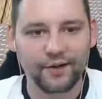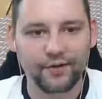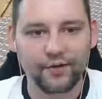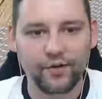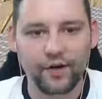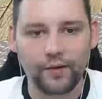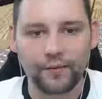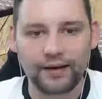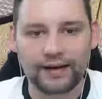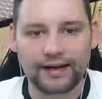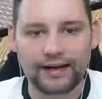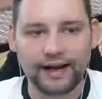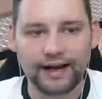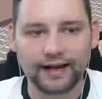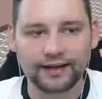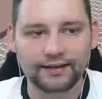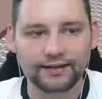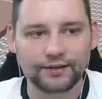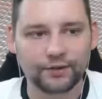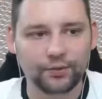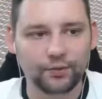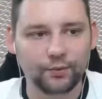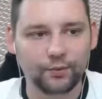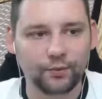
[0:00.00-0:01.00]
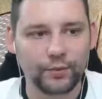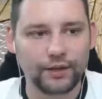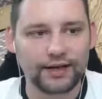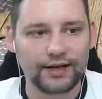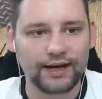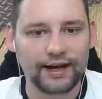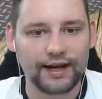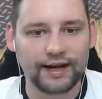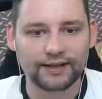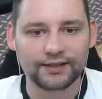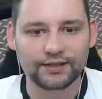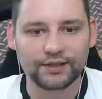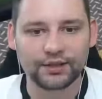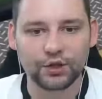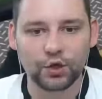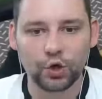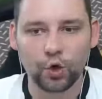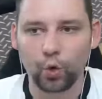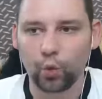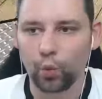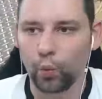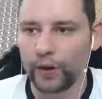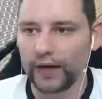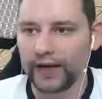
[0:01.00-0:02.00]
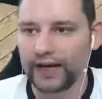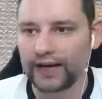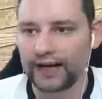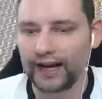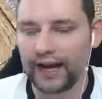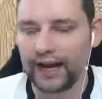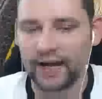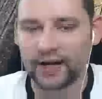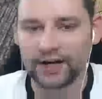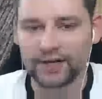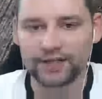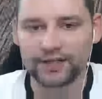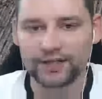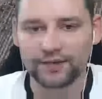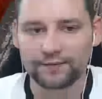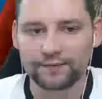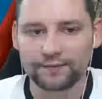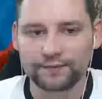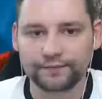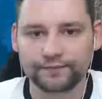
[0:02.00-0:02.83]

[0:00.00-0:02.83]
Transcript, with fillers: Right, we collect. We collect. We collect.